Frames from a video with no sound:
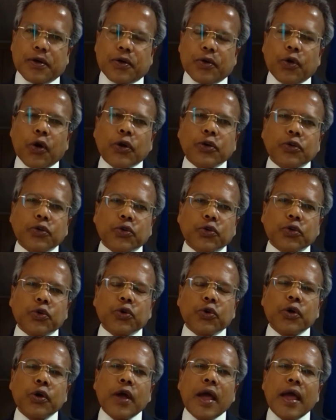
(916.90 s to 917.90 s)
not
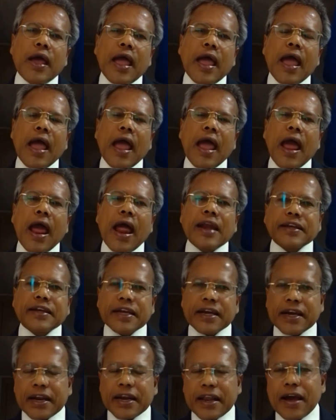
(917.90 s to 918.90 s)
to
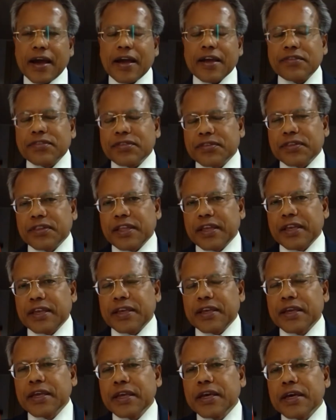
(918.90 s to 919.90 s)
antagonize
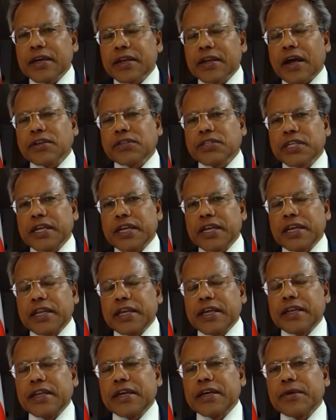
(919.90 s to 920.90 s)
the Russian
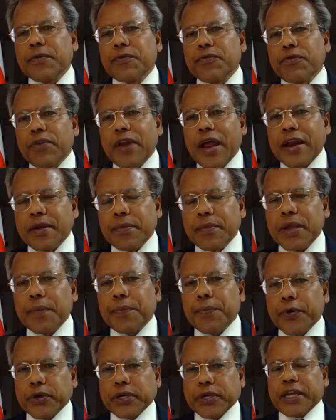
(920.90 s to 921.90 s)
leader
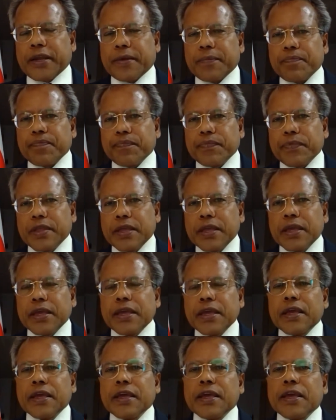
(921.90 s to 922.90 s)
Vladimir Putin.
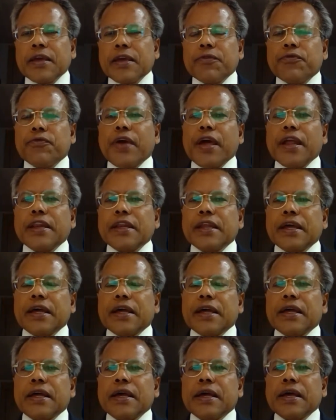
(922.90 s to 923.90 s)
When
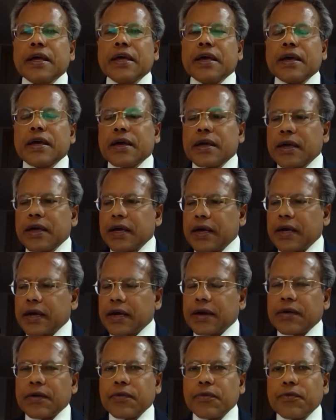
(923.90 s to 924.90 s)
uh,
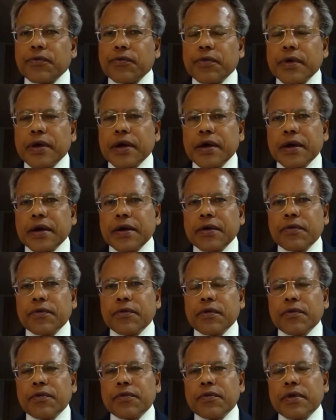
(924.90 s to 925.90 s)
uh, uh,
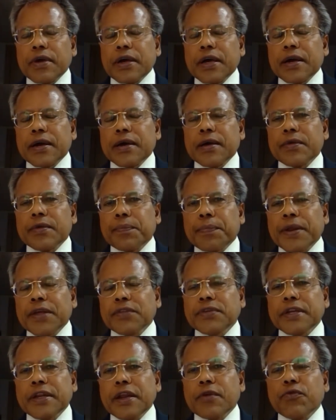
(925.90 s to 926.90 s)
uh,
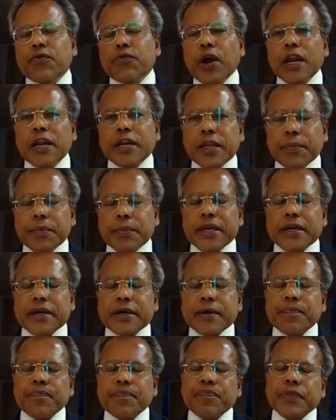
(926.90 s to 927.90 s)
President
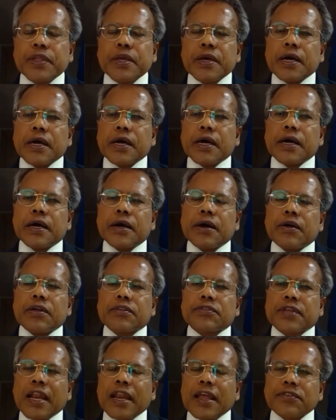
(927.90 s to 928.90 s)
Volodymyr
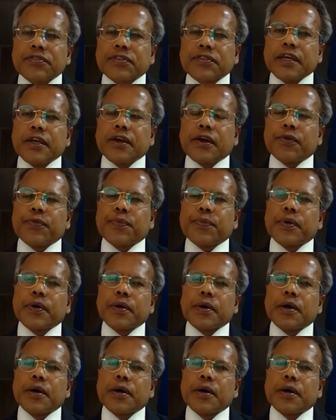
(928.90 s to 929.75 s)
Zelensky of